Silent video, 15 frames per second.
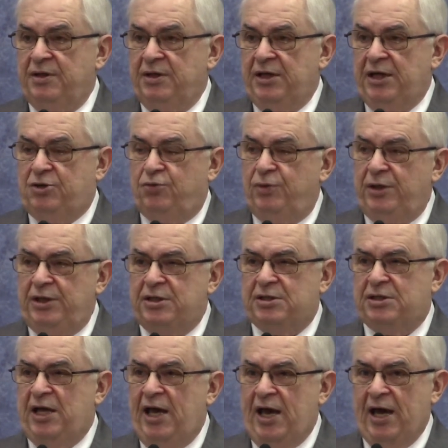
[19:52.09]
It's really
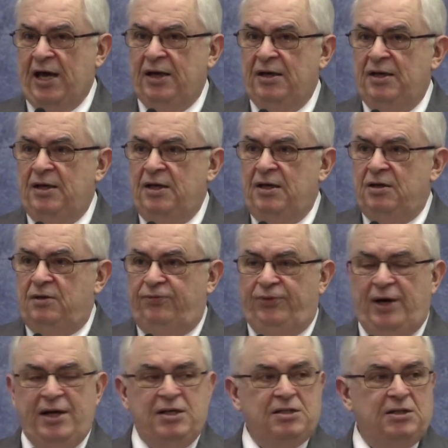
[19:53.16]
sad to
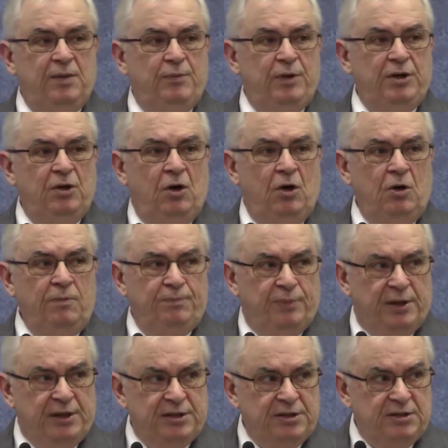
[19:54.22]
find someone
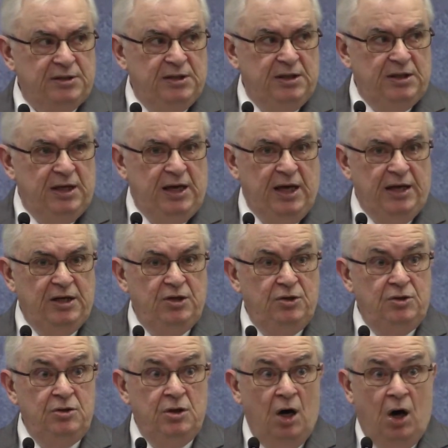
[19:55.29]
hopeless. They had
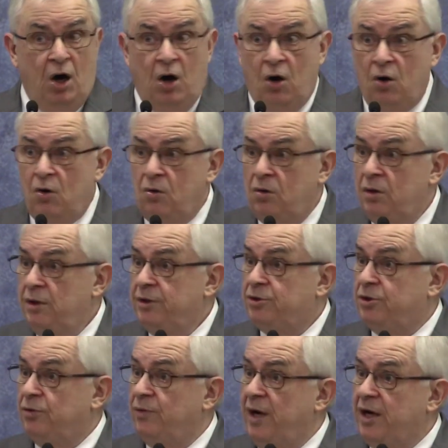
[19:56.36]
no
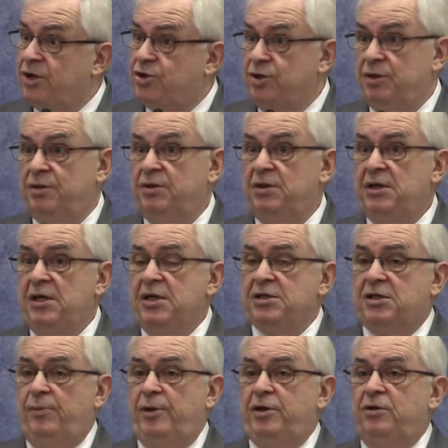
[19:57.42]
direction.
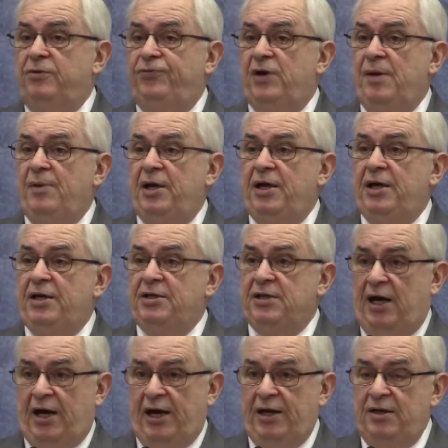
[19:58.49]
Someone in their family had
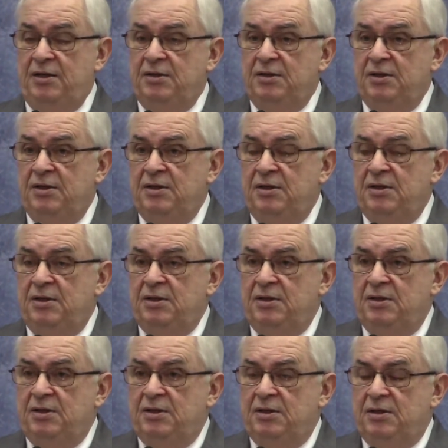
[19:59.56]
died,
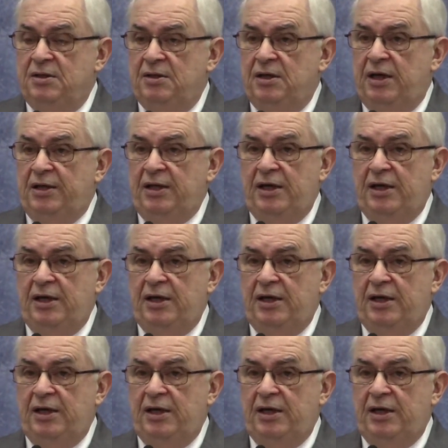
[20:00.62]
and they